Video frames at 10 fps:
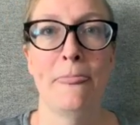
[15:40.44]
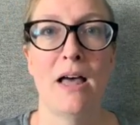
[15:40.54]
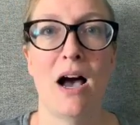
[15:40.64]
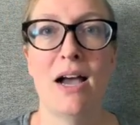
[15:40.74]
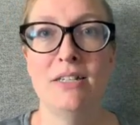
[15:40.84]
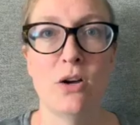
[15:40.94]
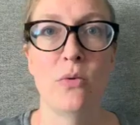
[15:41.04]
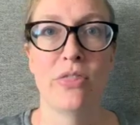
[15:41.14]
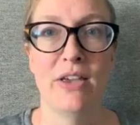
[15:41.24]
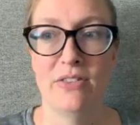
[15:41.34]
I
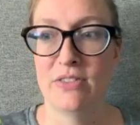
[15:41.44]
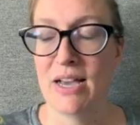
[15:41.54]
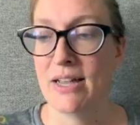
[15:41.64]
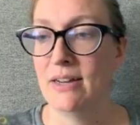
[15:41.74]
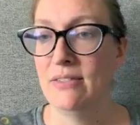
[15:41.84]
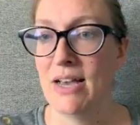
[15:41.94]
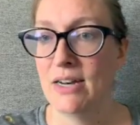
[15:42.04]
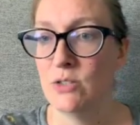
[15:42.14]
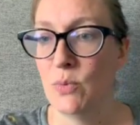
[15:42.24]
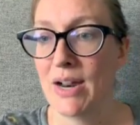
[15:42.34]
don't think that
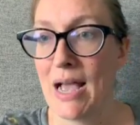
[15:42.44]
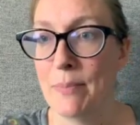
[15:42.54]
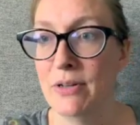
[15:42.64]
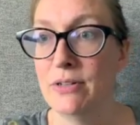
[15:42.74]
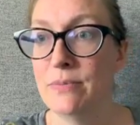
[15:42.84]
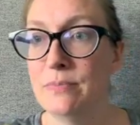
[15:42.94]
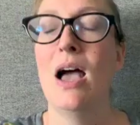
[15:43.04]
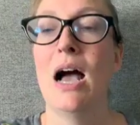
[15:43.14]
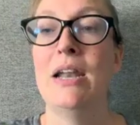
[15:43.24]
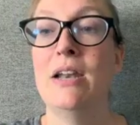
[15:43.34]
is what happened.
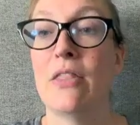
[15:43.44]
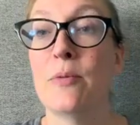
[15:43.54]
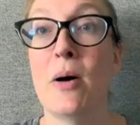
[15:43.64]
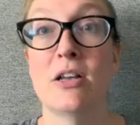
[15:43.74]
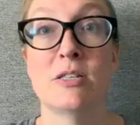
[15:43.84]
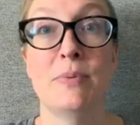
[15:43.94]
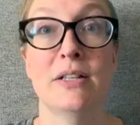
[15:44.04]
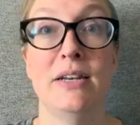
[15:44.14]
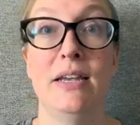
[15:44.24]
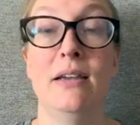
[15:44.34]
Another
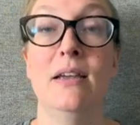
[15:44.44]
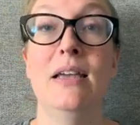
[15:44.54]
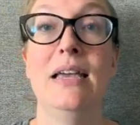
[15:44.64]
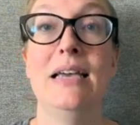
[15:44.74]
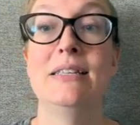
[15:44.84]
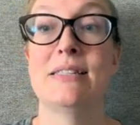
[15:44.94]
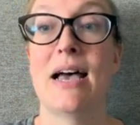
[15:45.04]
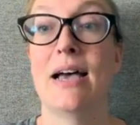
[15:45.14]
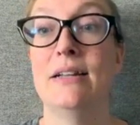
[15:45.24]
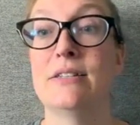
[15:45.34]
possibility is
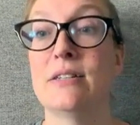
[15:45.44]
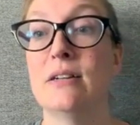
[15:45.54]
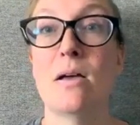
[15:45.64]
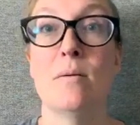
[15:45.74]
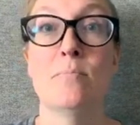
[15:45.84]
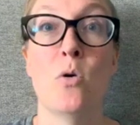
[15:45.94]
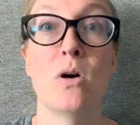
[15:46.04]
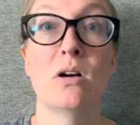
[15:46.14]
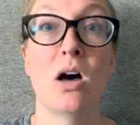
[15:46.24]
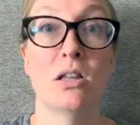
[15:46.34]
that
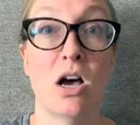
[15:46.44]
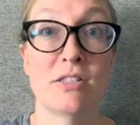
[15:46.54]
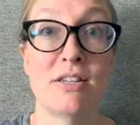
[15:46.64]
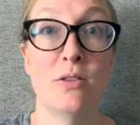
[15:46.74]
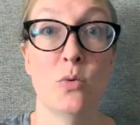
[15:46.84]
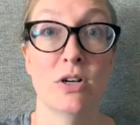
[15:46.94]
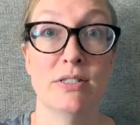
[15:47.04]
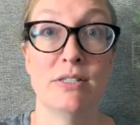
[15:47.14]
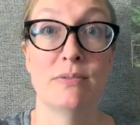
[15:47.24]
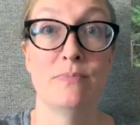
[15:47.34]
Maura got lost in the
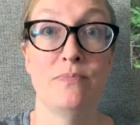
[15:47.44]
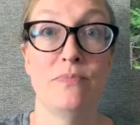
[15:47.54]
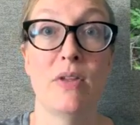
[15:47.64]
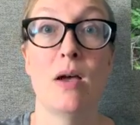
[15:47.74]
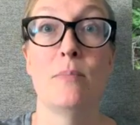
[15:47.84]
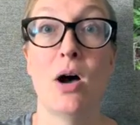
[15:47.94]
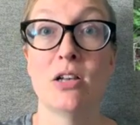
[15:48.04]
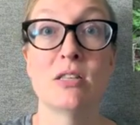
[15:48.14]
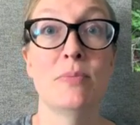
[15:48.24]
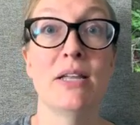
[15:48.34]
woods.
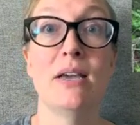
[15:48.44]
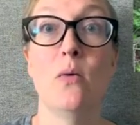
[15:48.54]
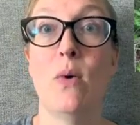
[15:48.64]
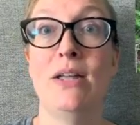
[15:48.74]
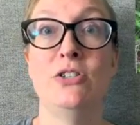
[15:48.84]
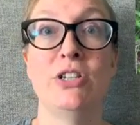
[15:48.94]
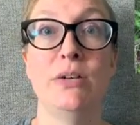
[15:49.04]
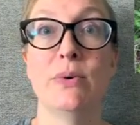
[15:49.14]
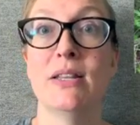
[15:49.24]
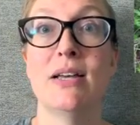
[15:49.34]
Possibly when she
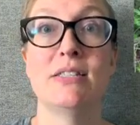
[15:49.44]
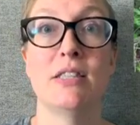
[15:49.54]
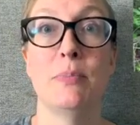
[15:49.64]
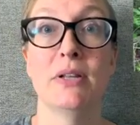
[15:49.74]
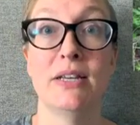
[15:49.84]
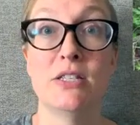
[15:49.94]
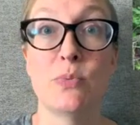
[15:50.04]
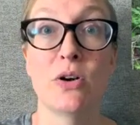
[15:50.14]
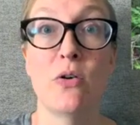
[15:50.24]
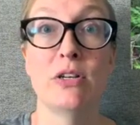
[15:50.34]
realized that the police
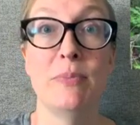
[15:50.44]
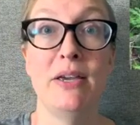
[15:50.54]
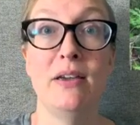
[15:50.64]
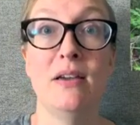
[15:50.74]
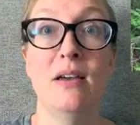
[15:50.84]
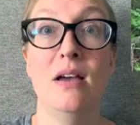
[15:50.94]
were going to be